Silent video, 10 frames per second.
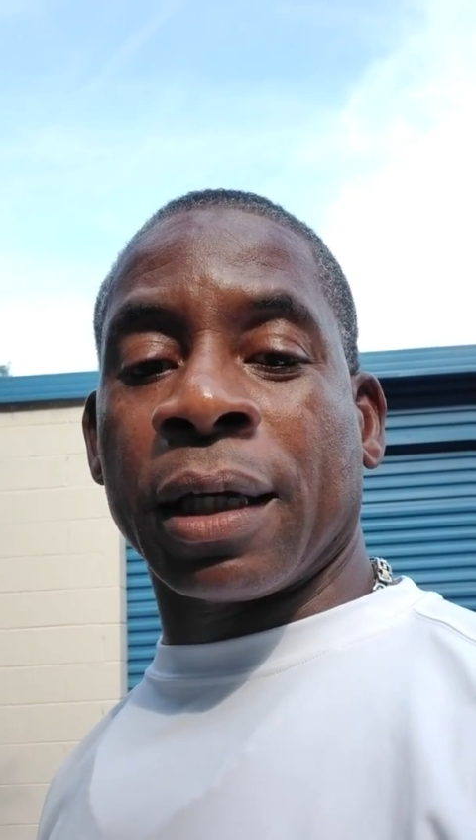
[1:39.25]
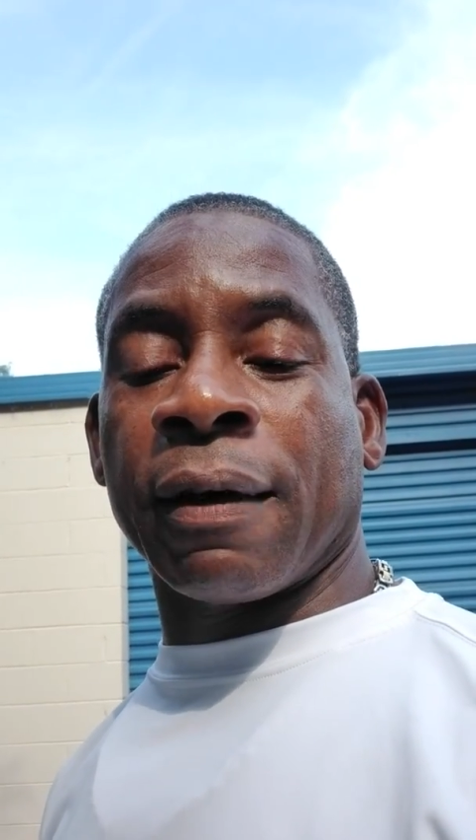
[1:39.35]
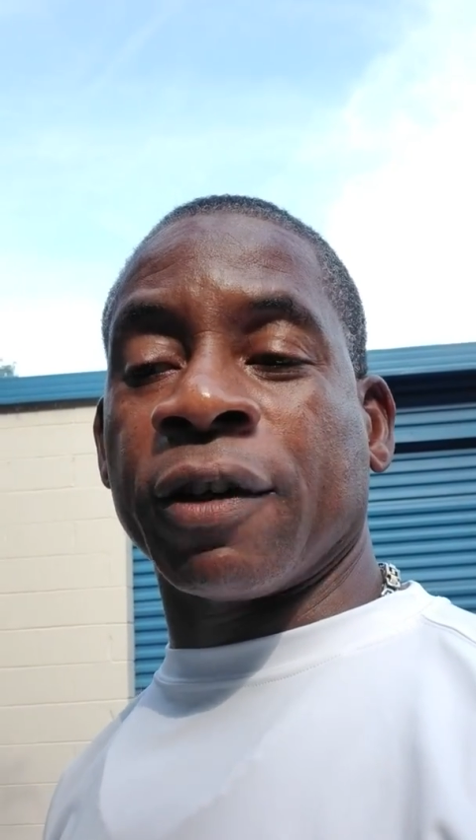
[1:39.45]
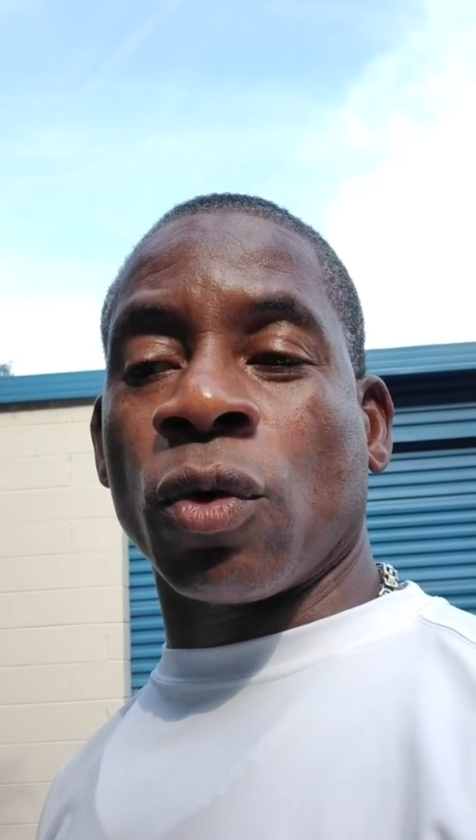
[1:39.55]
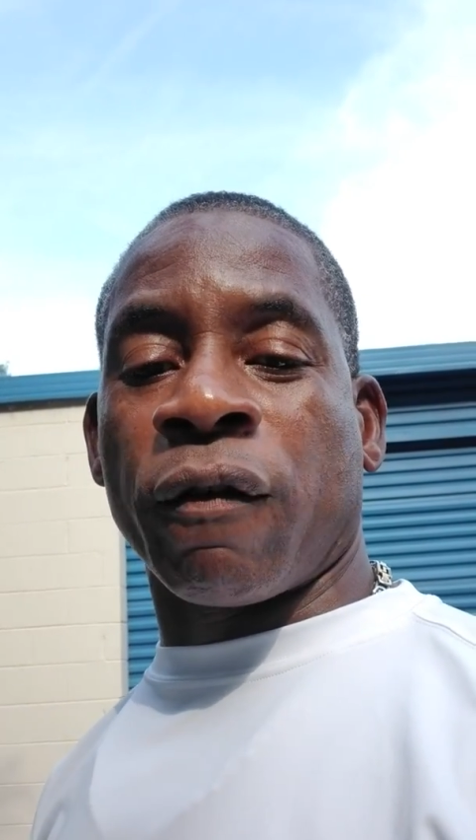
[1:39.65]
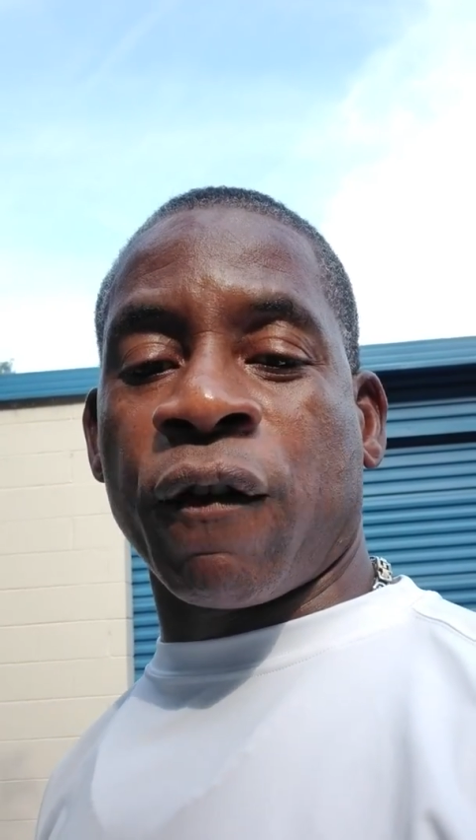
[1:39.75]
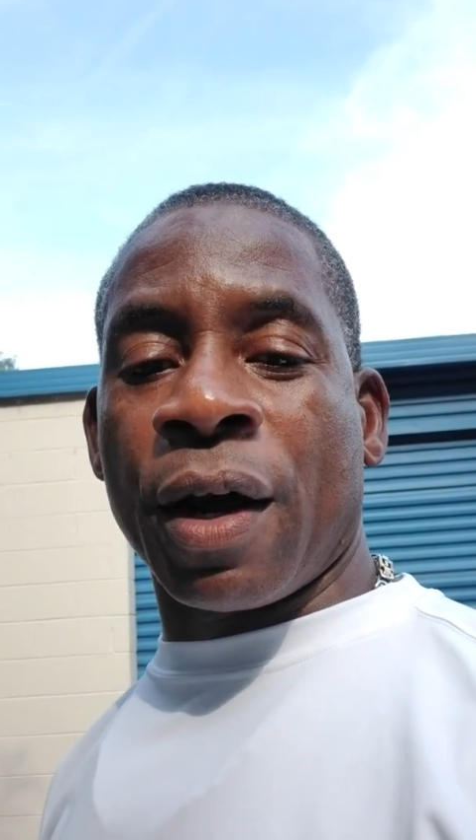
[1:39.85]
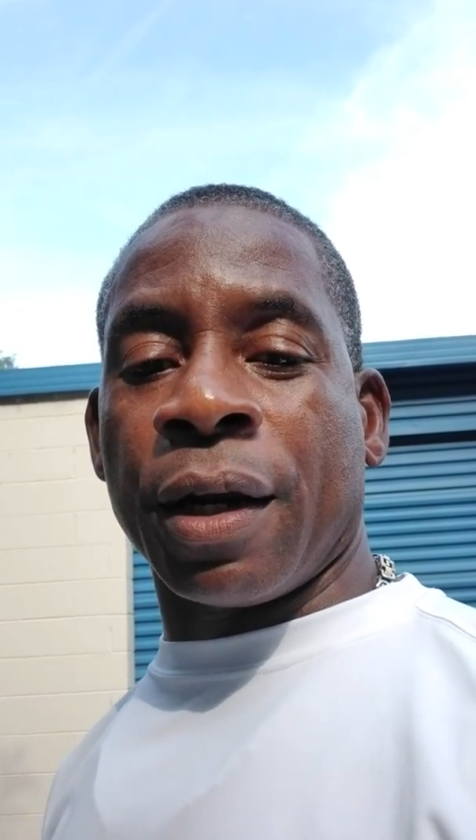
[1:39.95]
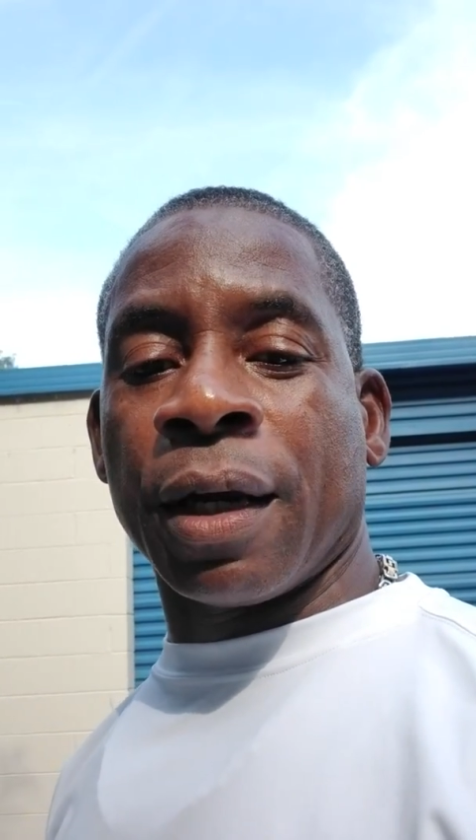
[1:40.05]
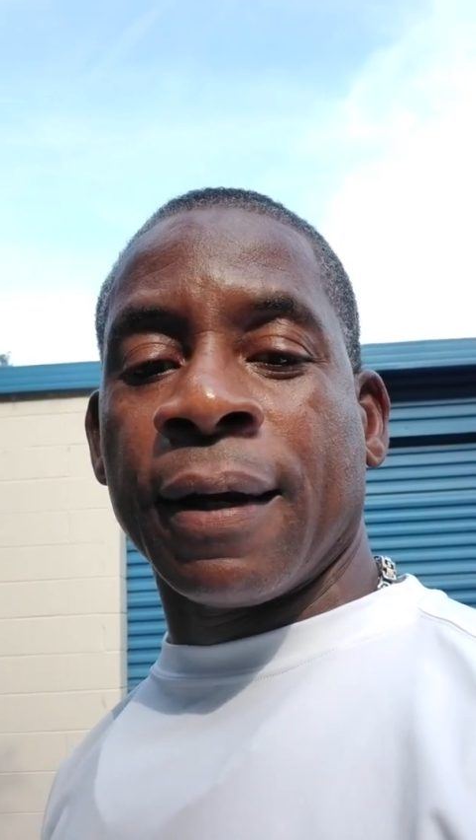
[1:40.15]
give it to a
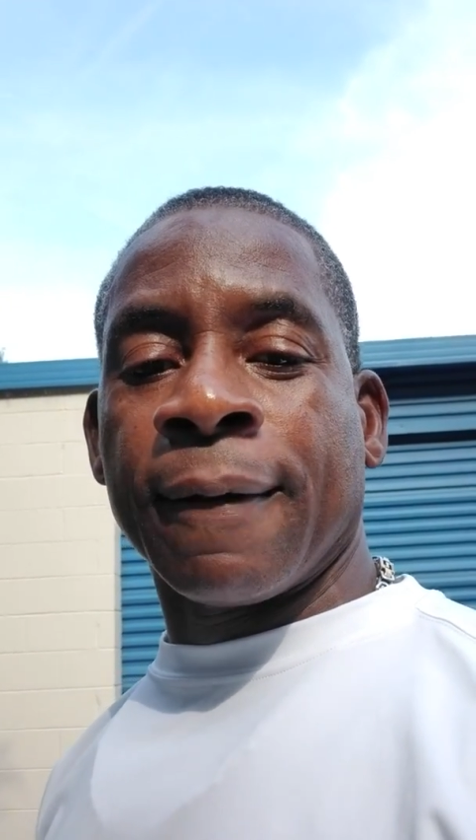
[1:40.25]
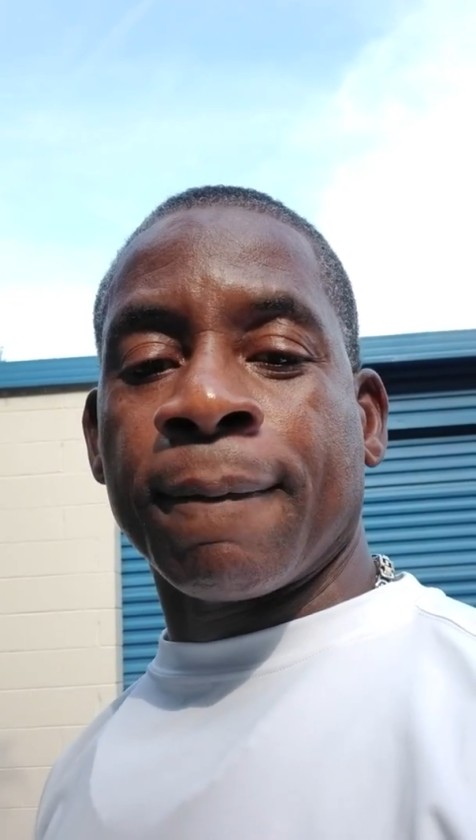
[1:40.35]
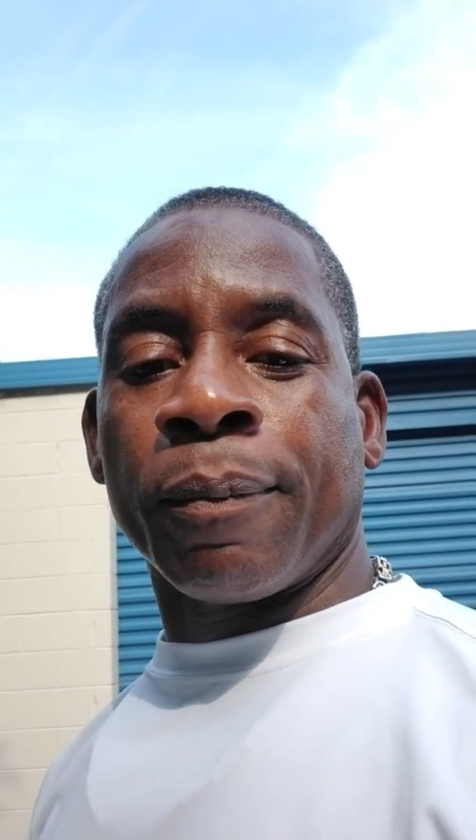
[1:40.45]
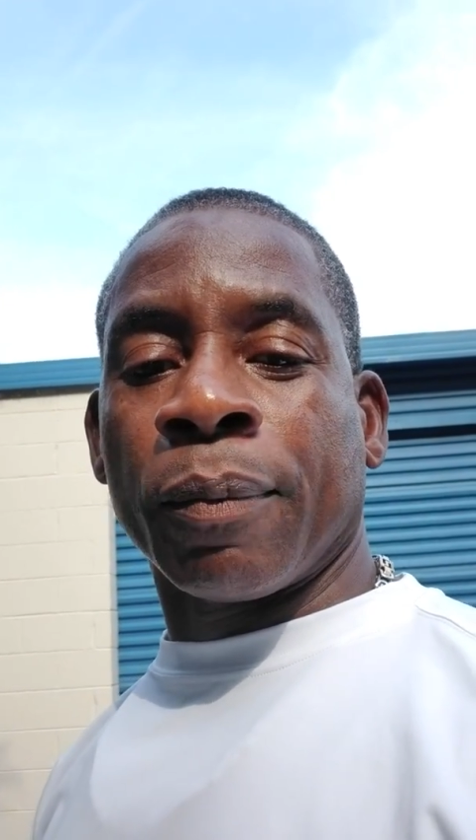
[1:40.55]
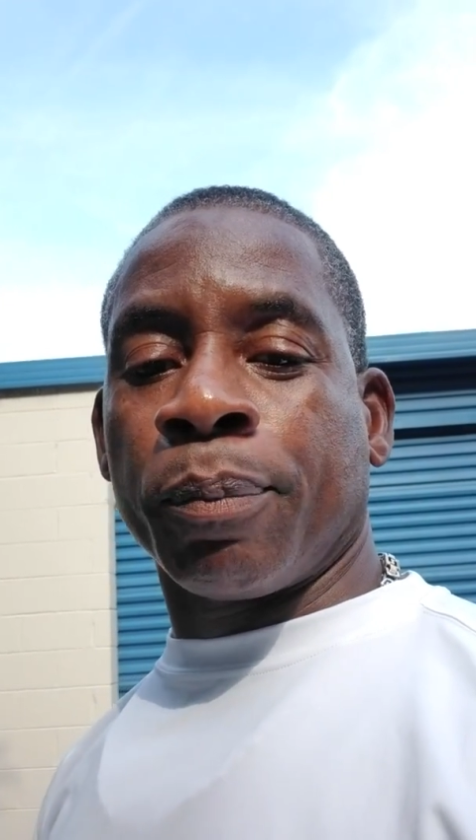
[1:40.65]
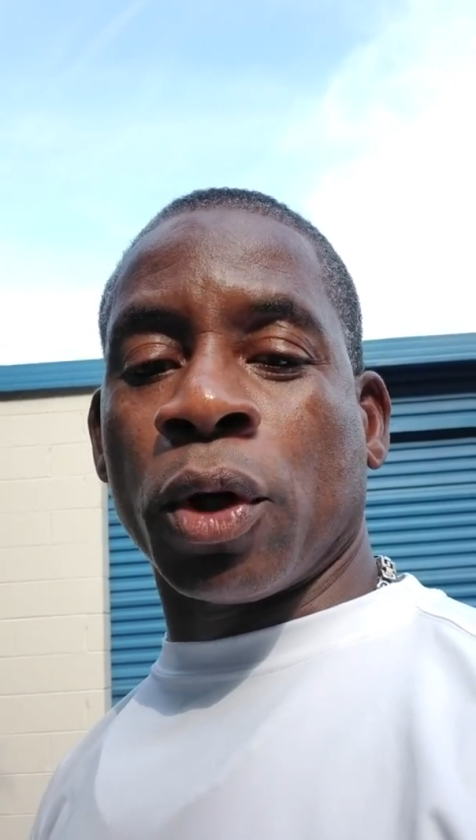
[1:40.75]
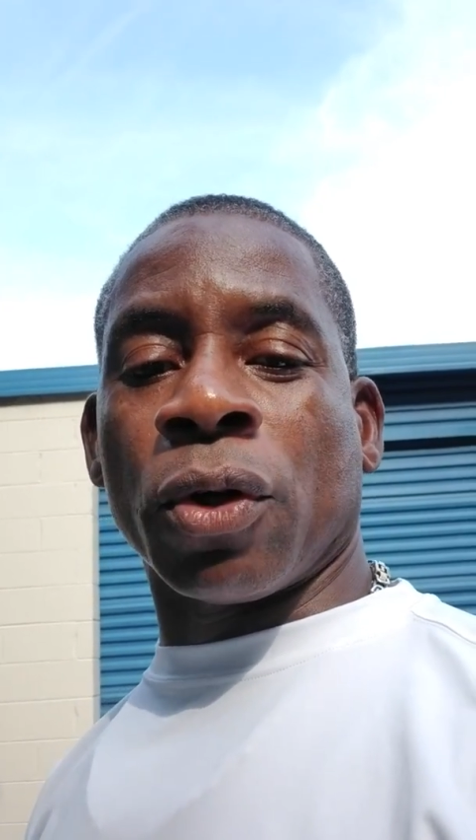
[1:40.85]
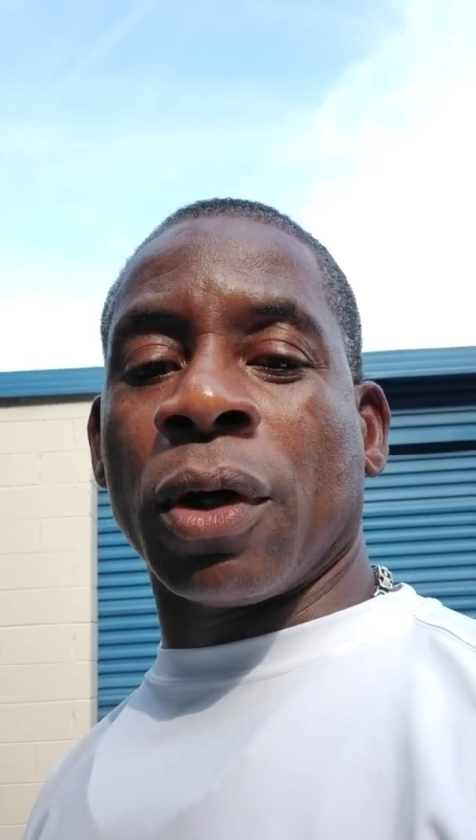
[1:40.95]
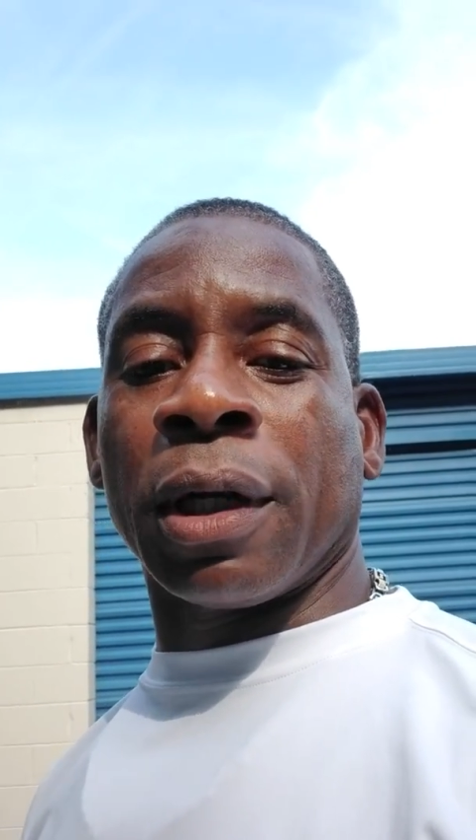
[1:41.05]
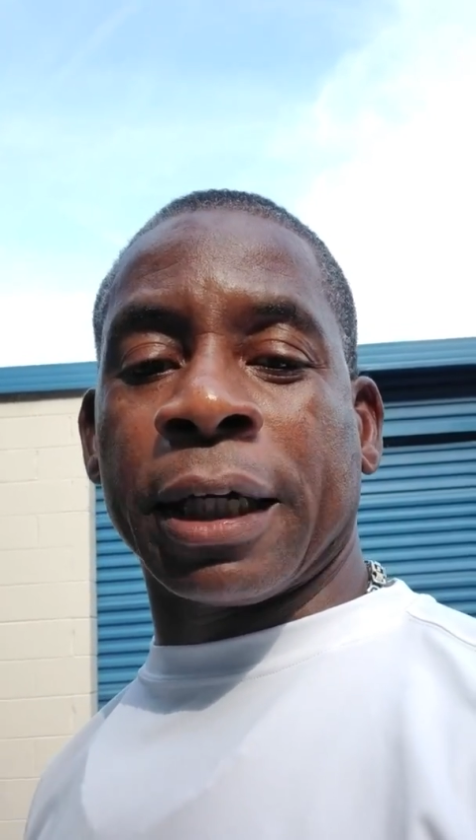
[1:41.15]
friend, put it
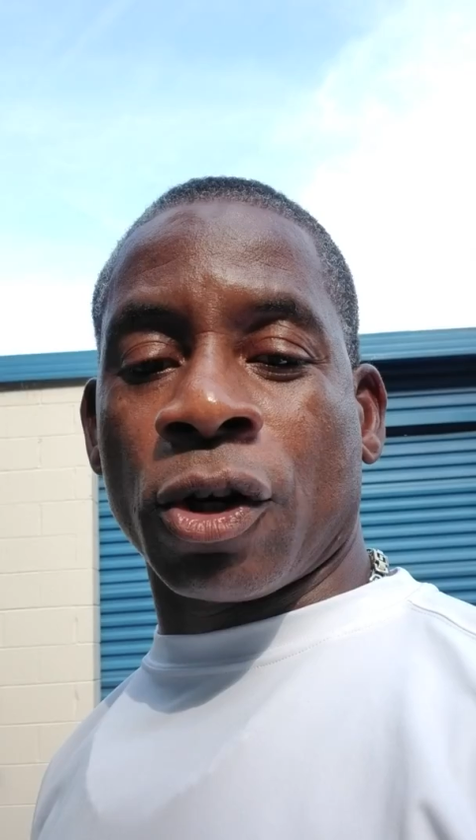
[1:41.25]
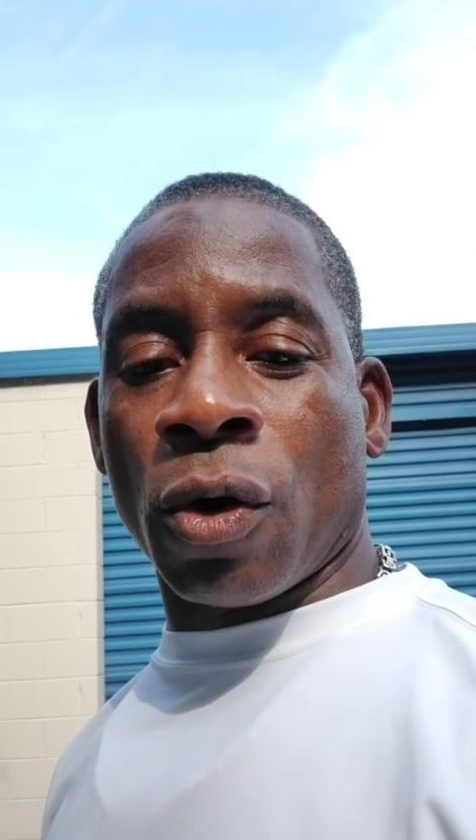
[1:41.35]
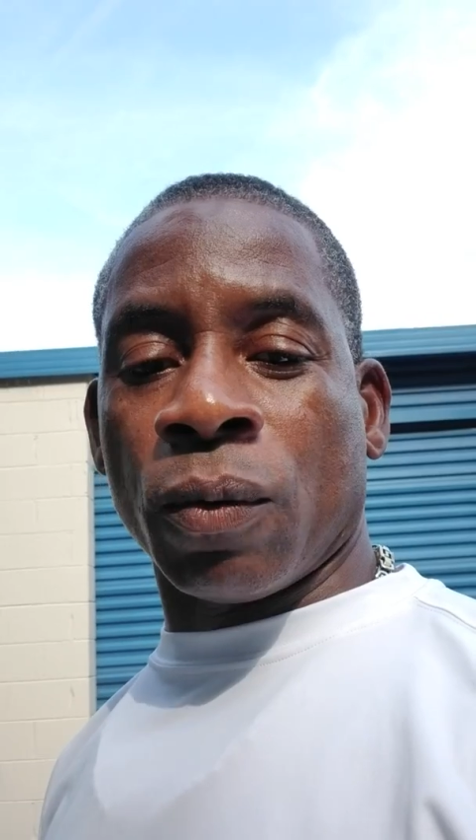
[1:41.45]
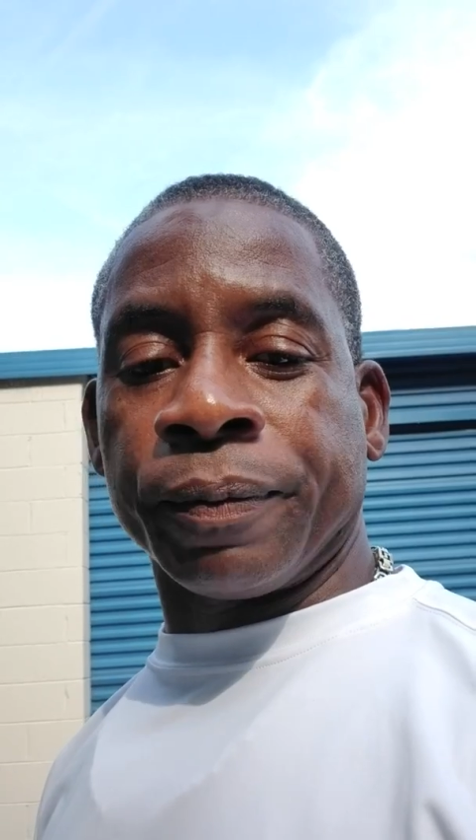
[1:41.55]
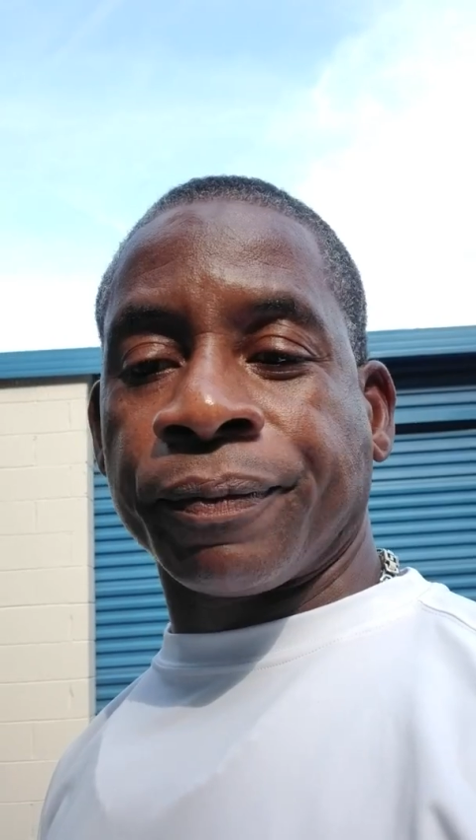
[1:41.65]
on letgo.